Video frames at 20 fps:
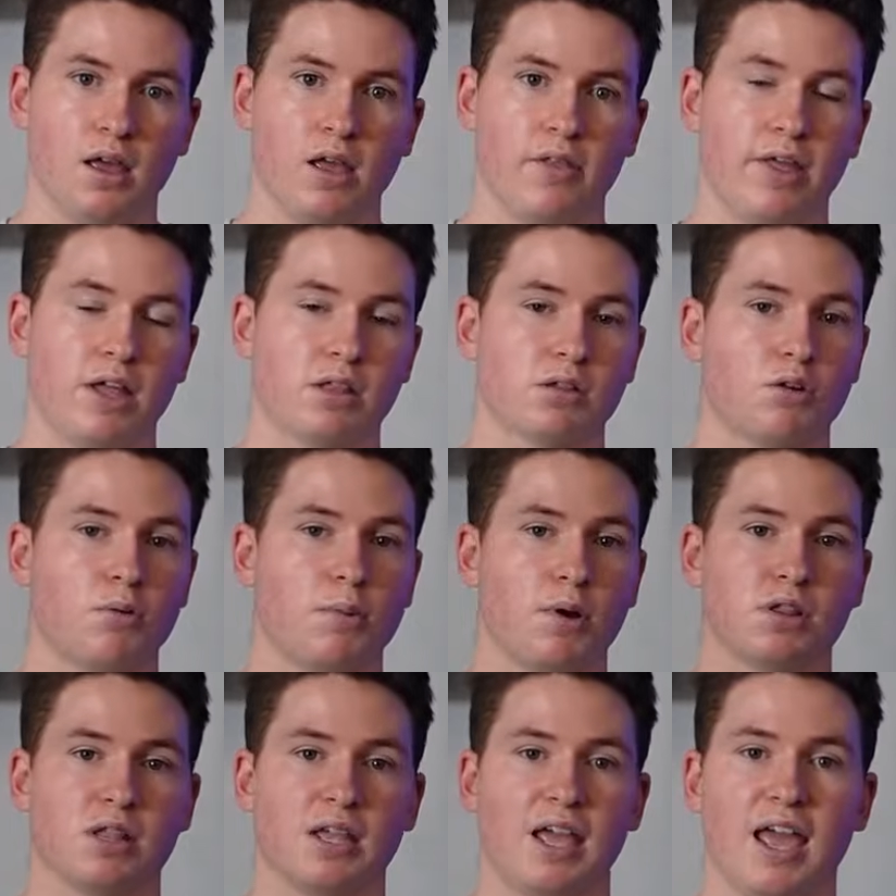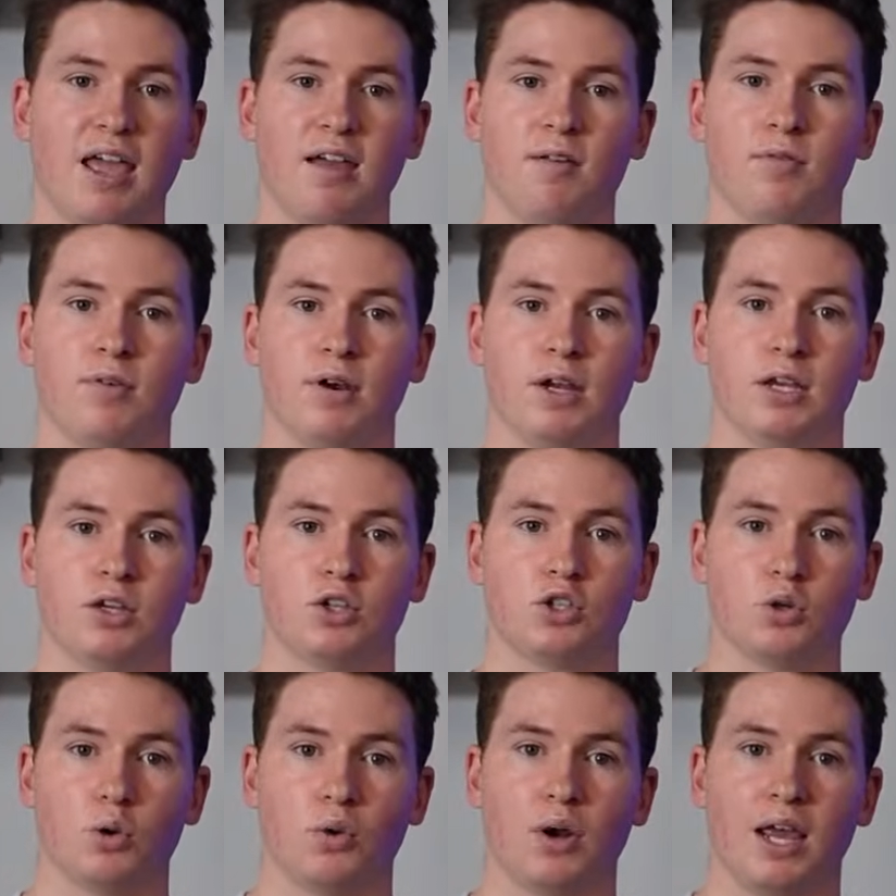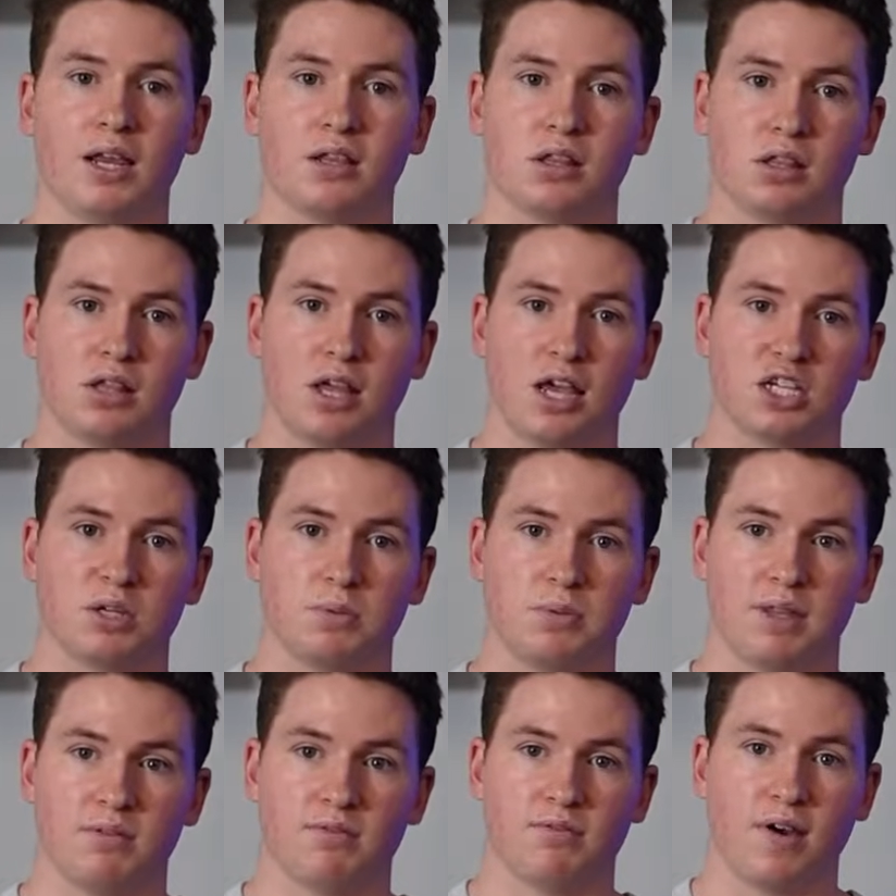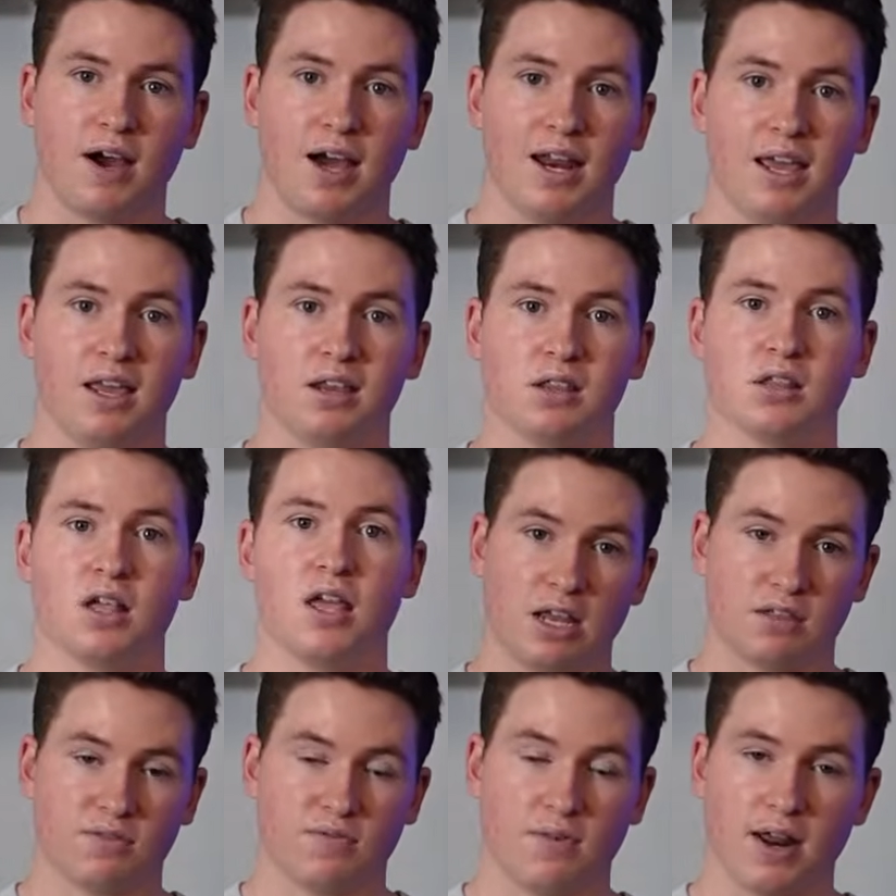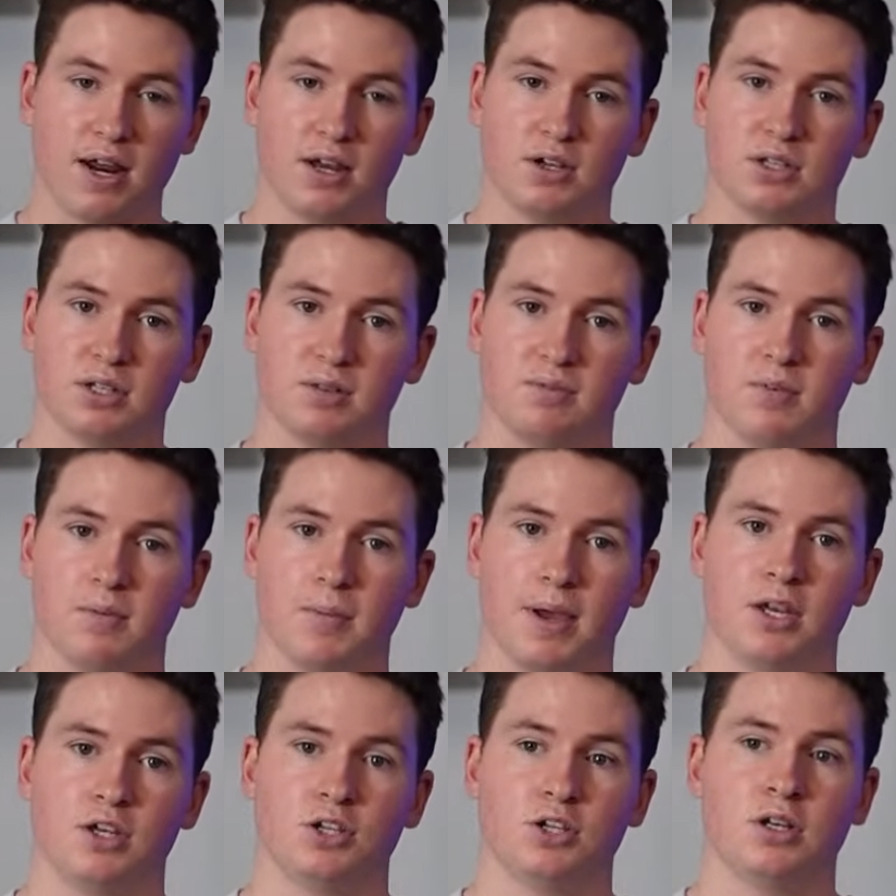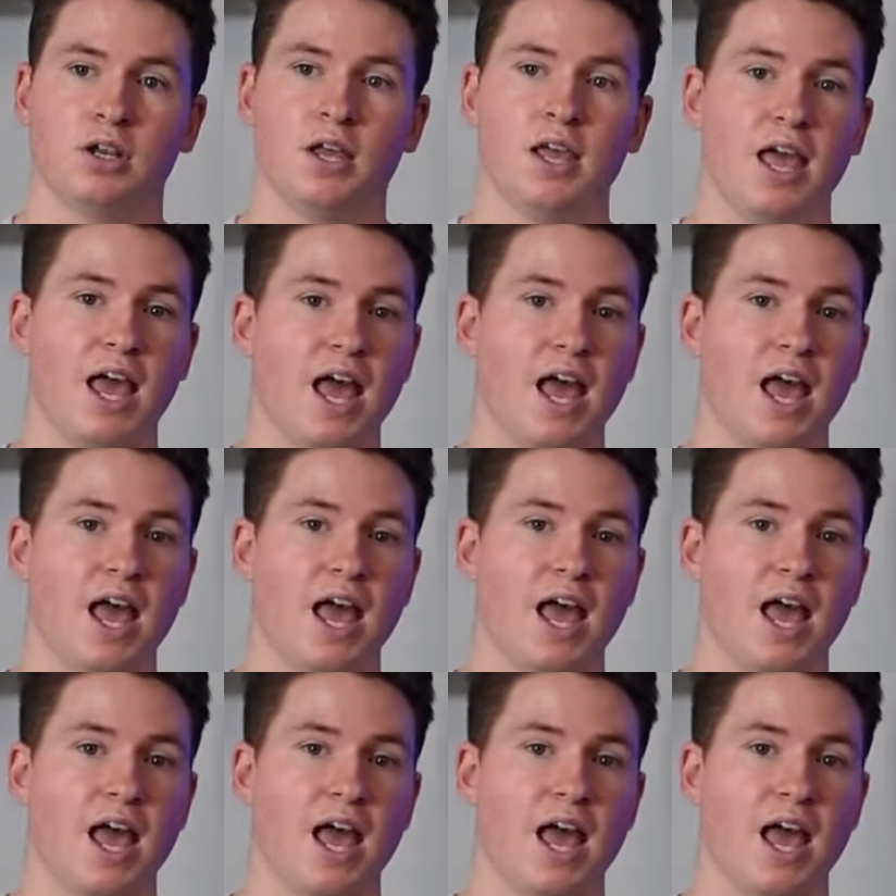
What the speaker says: There's almost every short answer section within finance has financial information